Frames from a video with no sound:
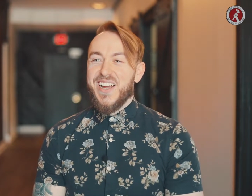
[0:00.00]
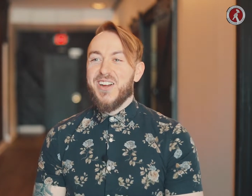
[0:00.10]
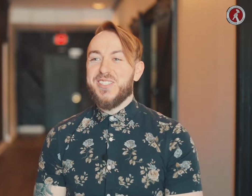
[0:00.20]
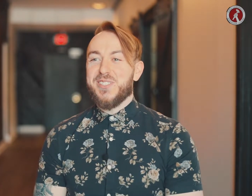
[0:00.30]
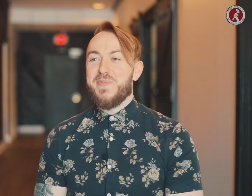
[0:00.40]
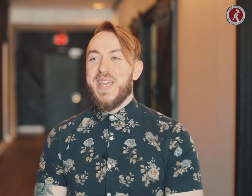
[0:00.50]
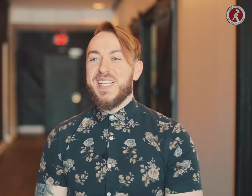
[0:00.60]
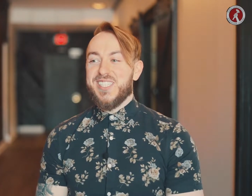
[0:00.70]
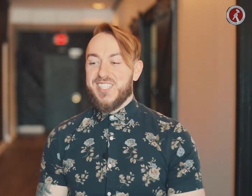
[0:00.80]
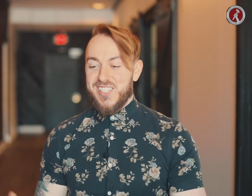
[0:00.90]
or just
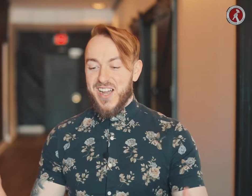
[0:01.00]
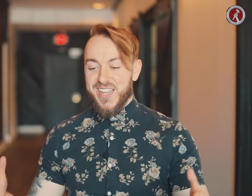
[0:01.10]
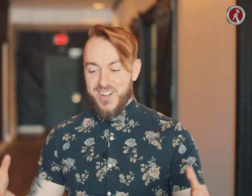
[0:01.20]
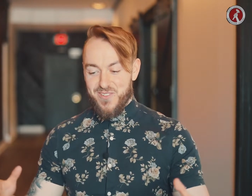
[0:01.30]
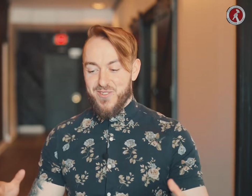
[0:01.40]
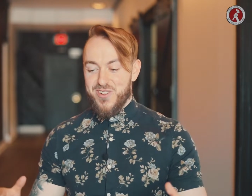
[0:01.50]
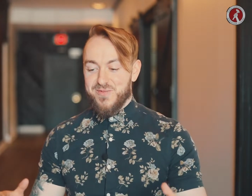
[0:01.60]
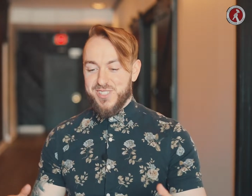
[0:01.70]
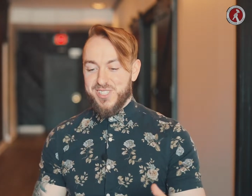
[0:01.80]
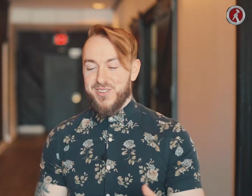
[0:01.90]
being stuck in a
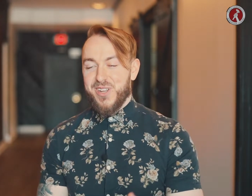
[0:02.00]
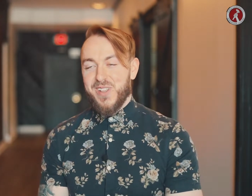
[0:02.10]
room just doing